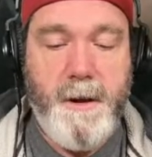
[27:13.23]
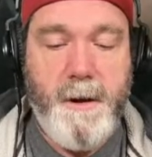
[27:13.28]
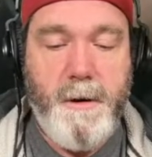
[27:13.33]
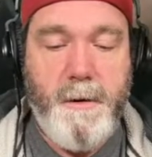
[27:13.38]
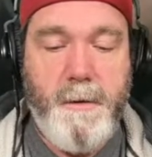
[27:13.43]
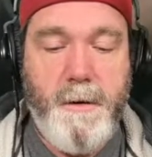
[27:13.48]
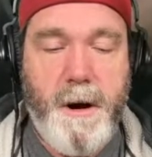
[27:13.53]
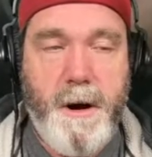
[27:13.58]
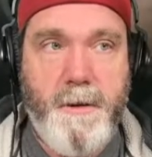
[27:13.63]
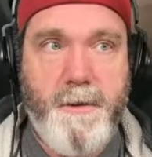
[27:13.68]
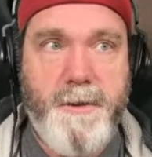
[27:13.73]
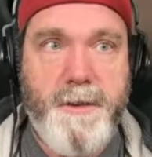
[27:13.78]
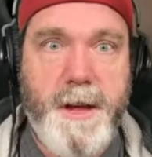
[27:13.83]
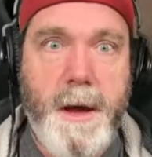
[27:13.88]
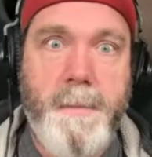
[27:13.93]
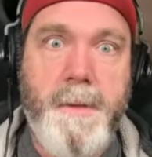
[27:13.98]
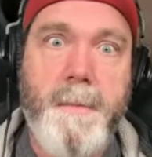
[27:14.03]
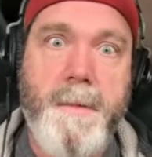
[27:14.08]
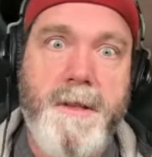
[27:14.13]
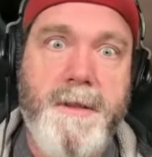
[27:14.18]
are
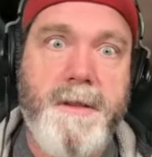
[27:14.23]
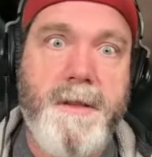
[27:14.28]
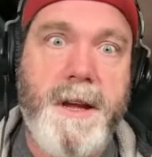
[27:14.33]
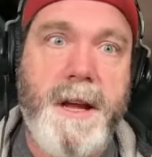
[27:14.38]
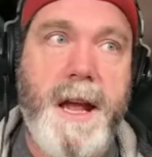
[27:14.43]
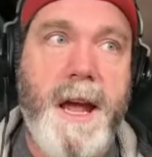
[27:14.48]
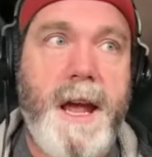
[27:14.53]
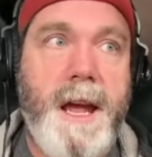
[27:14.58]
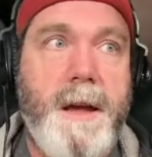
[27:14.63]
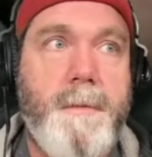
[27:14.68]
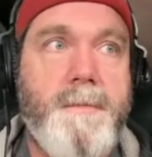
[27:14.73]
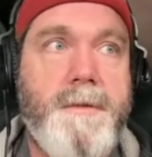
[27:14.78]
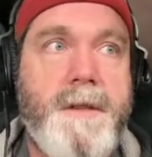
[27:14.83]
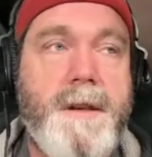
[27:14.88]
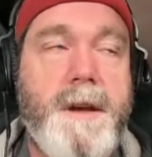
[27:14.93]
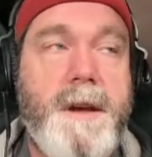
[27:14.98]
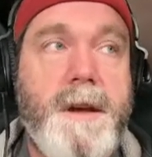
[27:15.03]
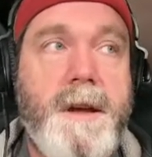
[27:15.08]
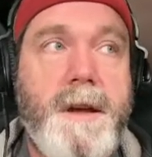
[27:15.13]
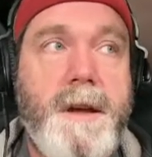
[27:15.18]
supplements to games
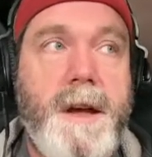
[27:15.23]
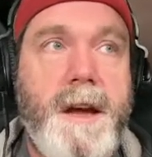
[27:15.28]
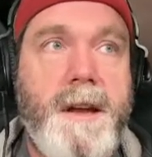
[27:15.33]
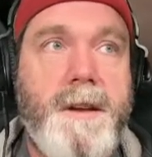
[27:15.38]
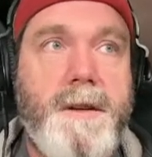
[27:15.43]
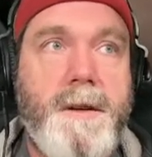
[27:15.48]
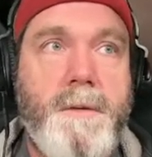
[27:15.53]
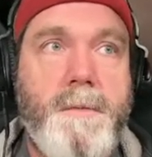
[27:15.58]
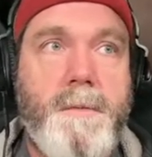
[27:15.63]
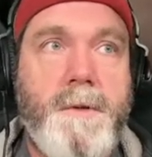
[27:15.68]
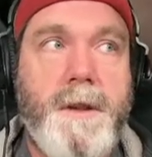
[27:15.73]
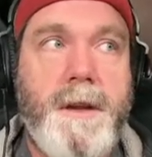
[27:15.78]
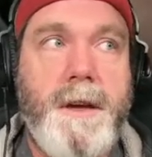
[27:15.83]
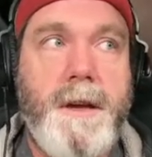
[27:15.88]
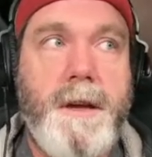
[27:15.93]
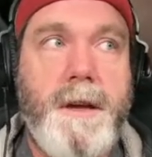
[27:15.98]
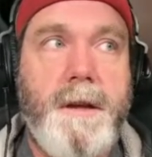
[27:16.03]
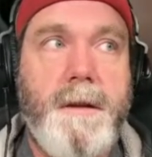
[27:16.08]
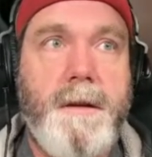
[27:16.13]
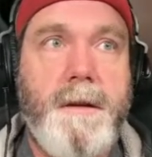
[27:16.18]
and don't
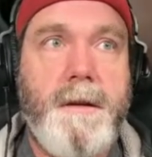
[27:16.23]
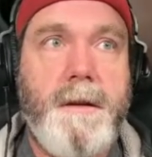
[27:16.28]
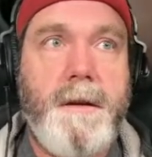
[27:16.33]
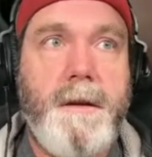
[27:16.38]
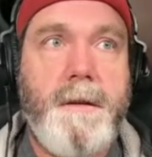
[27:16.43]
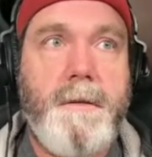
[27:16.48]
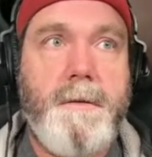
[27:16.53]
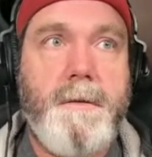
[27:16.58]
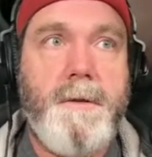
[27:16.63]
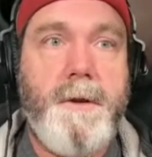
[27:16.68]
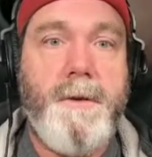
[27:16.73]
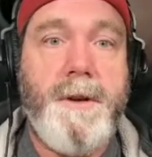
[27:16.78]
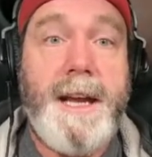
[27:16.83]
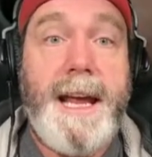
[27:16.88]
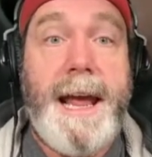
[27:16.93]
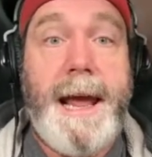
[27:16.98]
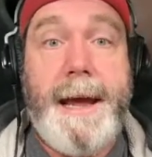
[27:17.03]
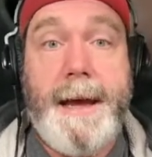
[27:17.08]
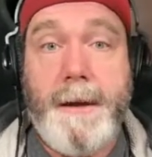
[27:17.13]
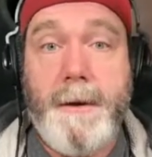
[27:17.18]
really do any
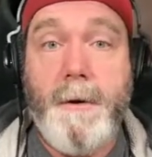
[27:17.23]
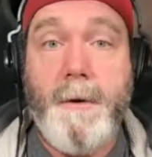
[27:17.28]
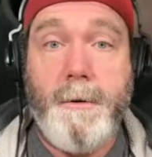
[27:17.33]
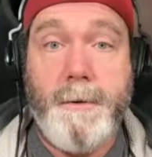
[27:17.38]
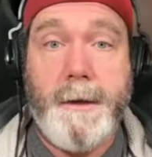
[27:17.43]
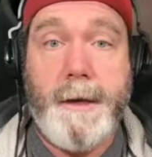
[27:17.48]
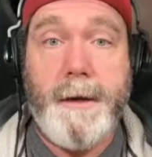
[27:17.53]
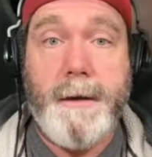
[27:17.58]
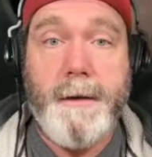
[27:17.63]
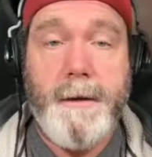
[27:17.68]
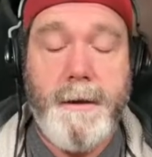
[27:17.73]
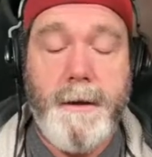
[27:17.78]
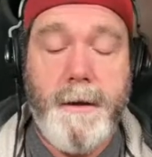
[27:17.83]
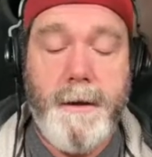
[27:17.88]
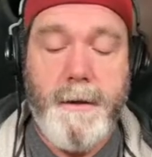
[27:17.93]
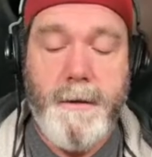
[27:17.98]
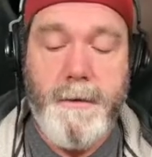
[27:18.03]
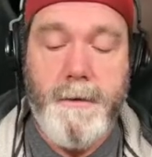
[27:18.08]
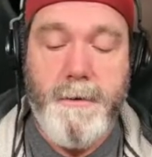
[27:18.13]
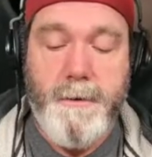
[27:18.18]
hand-holding
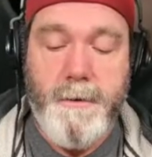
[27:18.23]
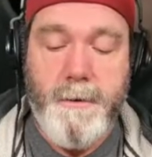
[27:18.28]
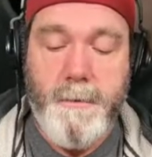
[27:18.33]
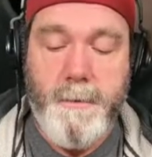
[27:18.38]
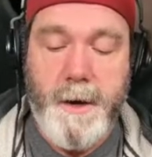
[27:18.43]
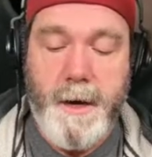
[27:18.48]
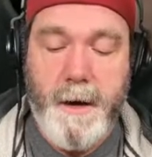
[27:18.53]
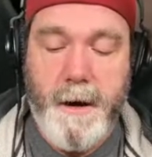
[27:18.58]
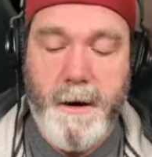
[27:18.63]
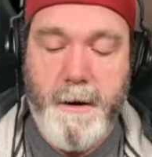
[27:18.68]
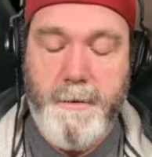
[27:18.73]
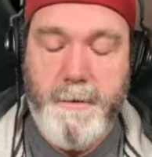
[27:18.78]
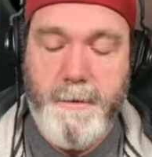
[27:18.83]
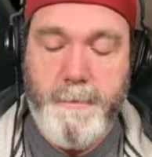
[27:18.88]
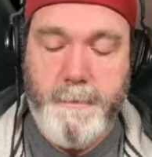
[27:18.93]
in certain regards.